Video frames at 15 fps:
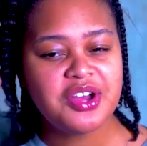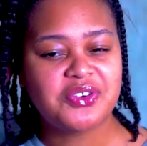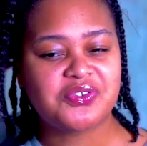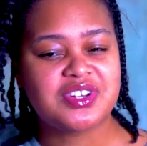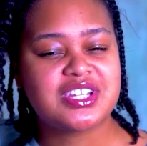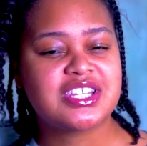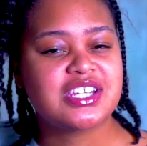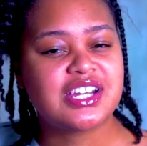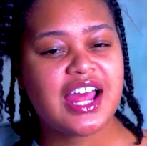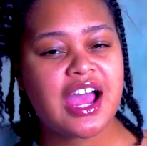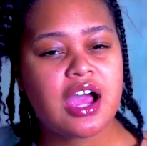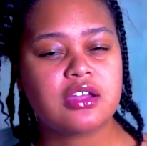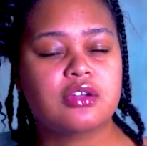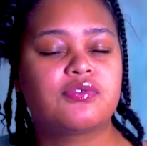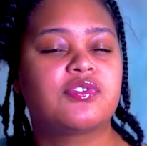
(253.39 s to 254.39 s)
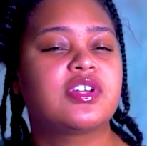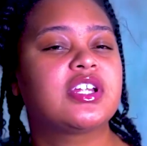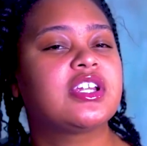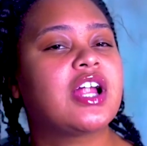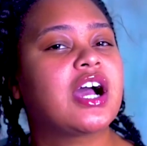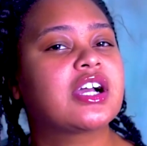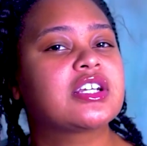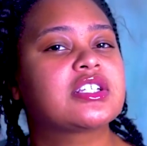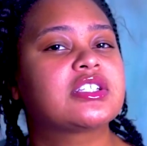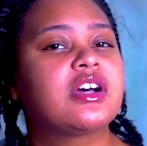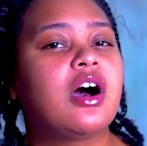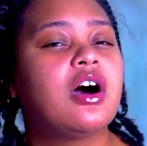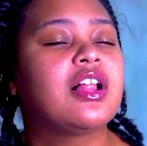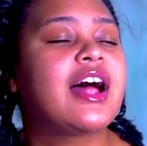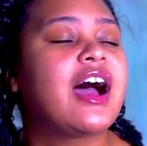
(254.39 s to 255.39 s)
rinse it out, you're finna knock us
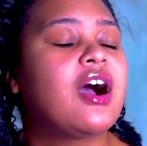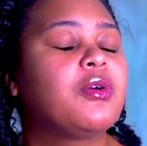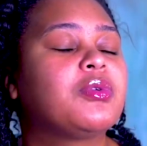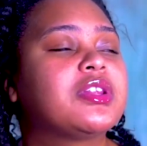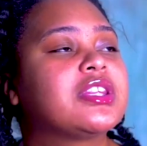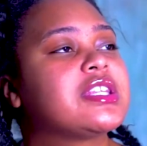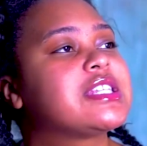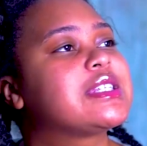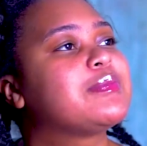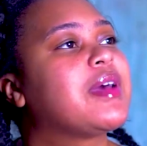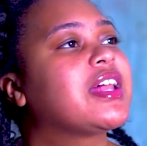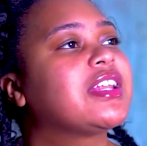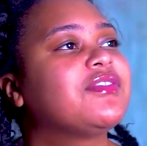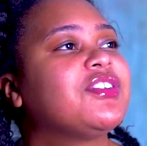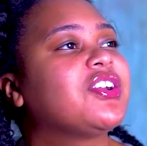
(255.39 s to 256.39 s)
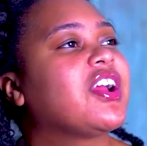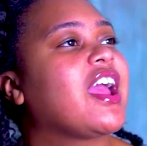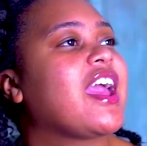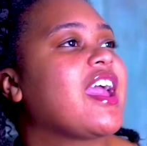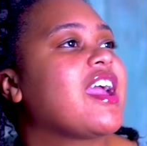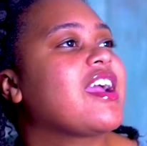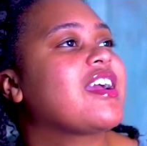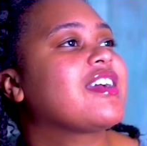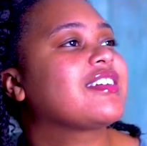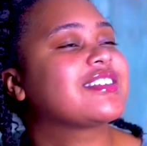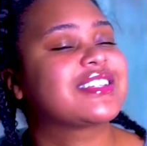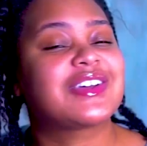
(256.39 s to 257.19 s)
all out with the smell of your hair.